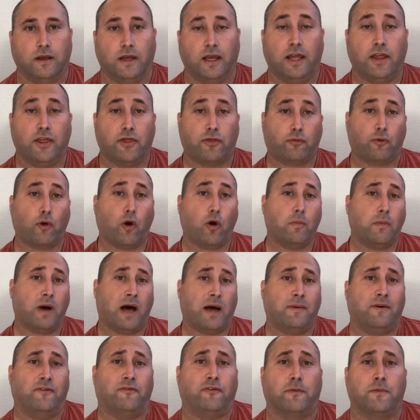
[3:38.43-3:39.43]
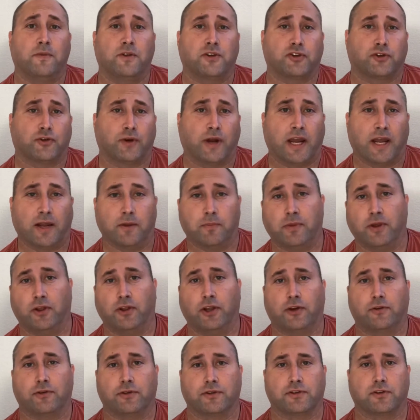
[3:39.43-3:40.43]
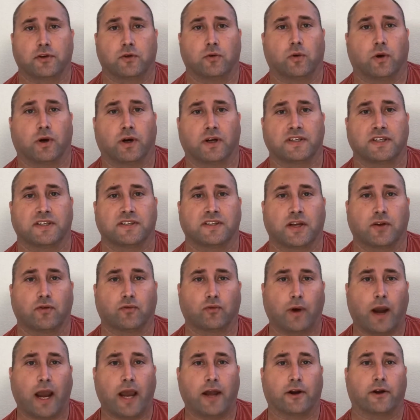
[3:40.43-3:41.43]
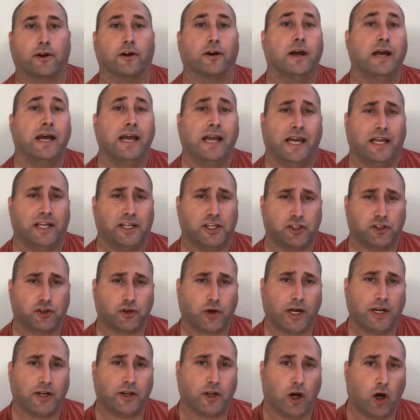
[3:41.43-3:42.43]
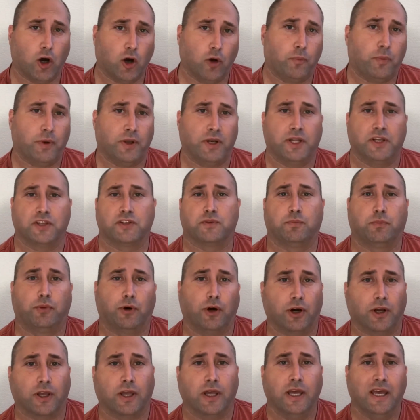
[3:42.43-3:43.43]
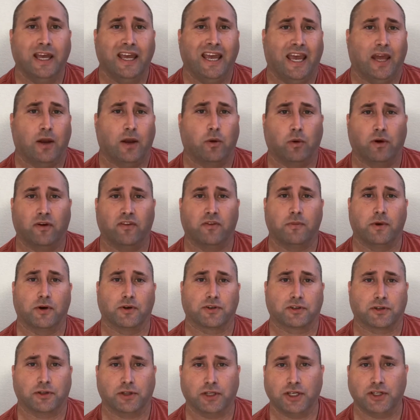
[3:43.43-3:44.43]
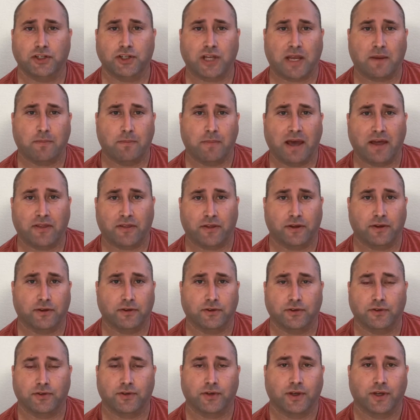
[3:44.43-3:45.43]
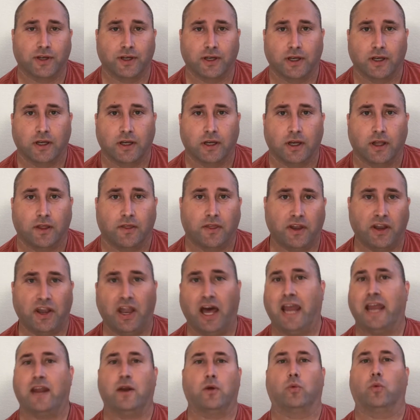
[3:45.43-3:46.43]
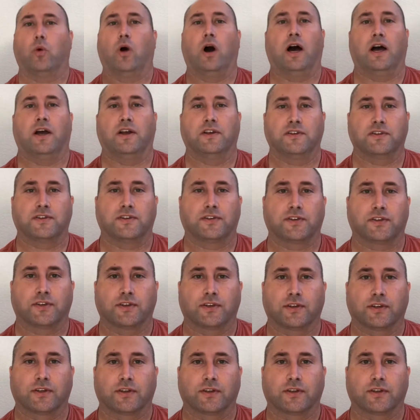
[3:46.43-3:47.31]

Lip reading: In Throw Mama from the Train, Billy Crystal works as a writer, and he's trying to open his book in one of the most cliche methods. The night was.